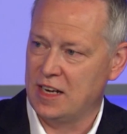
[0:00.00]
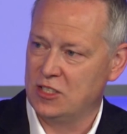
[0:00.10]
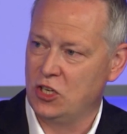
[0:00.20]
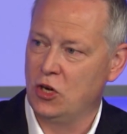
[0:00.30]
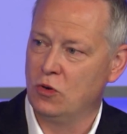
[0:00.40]

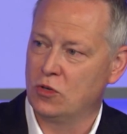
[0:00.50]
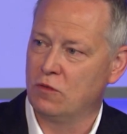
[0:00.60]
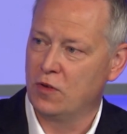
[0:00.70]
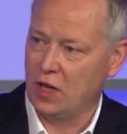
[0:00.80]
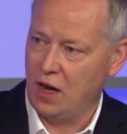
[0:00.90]
execution
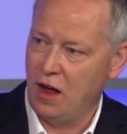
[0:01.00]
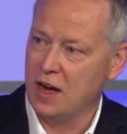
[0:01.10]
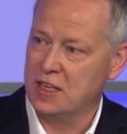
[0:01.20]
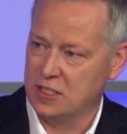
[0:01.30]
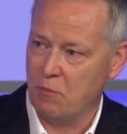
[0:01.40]
for the
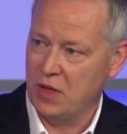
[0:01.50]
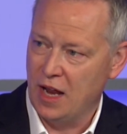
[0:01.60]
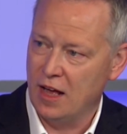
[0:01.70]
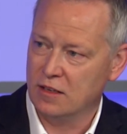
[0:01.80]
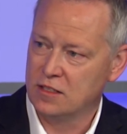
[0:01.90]
client is something
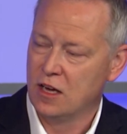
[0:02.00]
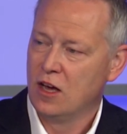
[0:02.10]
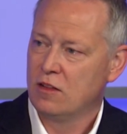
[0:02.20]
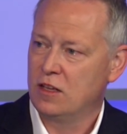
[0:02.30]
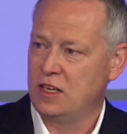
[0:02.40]
else,
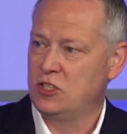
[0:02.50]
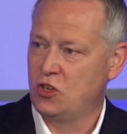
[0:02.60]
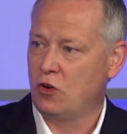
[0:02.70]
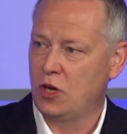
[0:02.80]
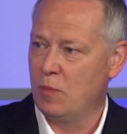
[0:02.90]
that is
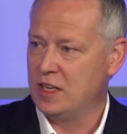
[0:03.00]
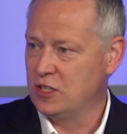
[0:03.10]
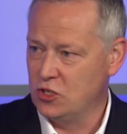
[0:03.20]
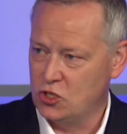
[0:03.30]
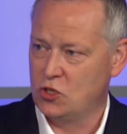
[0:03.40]

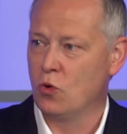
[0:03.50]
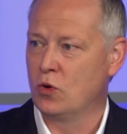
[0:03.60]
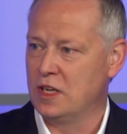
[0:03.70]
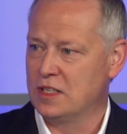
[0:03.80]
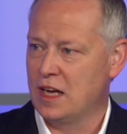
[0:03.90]
documented and
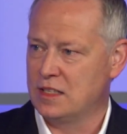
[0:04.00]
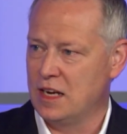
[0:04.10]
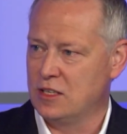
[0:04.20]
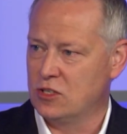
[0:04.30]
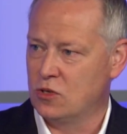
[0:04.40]
stored into that
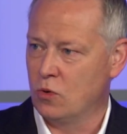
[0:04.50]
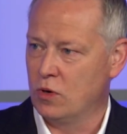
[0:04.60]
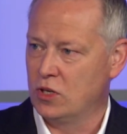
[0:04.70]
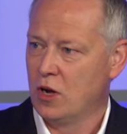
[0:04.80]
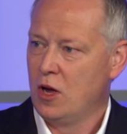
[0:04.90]
data
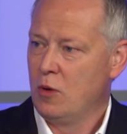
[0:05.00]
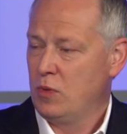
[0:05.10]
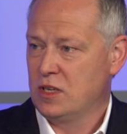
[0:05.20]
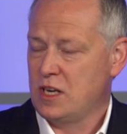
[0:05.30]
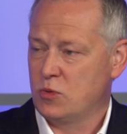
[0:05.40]
storage,
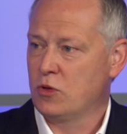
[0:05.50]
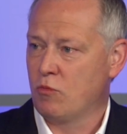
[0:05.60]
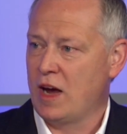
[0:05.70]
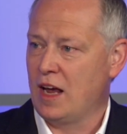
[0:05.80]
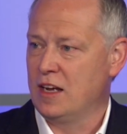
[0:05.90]
because that's what the
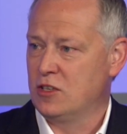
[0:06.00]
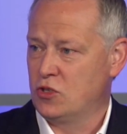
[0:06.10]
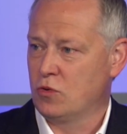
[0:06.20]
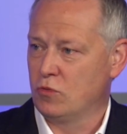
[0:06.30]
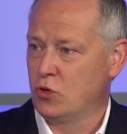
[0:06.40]
regulators
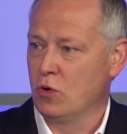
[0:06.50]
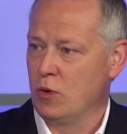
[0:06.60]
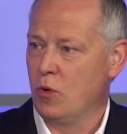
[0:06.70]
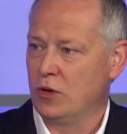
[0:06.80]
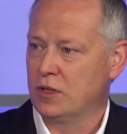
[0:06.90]
truly
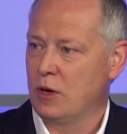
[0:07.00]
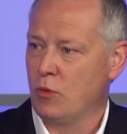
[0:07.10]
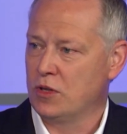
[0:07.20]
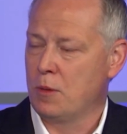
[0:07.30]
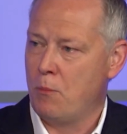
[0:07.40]
want. They
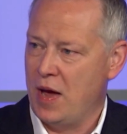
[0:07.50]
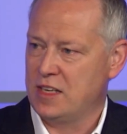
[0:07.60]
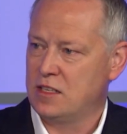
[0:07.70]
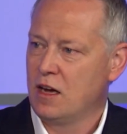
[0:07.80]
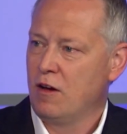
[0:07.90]
want the
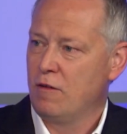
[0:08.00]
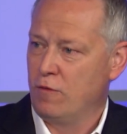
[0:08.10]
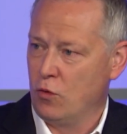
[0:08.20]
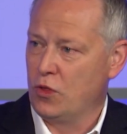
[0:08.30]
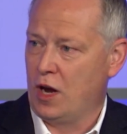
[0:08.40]
best
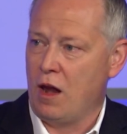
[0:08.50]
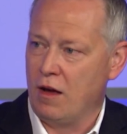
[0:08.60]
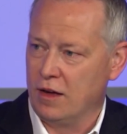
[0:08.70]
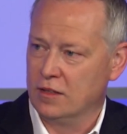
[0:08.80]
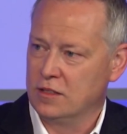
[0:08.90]
for the
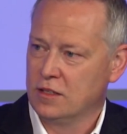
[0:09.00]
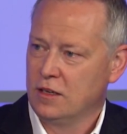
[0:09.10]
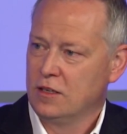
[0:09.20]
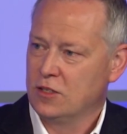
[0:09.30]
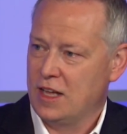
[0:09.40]
client.
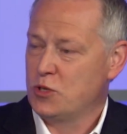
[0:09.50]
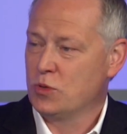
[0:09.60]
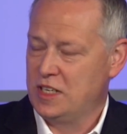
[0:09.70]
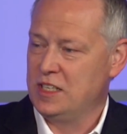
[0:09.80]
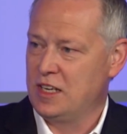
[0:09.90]
So that's
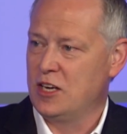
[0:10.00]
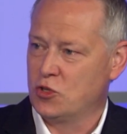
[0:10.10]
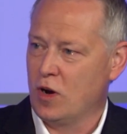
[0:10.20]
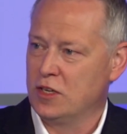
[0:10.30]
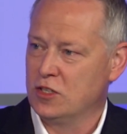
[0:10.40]
what TCA is
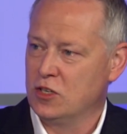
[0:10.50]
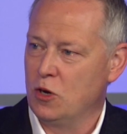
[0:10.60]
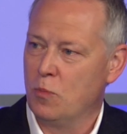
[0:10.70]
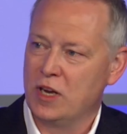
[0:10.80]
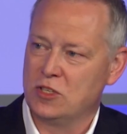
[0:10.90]
trying to
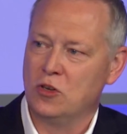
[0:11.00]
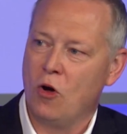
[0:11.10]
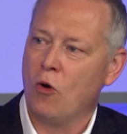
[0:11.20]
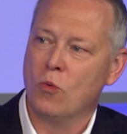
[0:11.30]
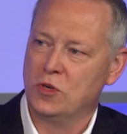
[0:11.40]
do, but it's
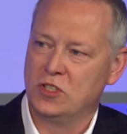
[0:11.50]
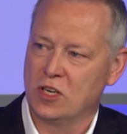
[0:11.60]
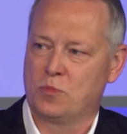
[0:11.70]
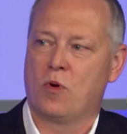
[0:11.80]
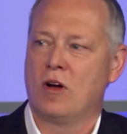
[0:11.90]
not always
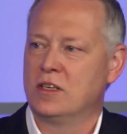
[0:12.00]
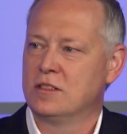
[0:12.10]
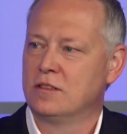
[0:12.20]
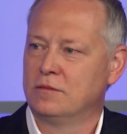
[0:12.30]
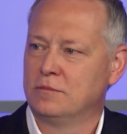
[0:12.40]
just price.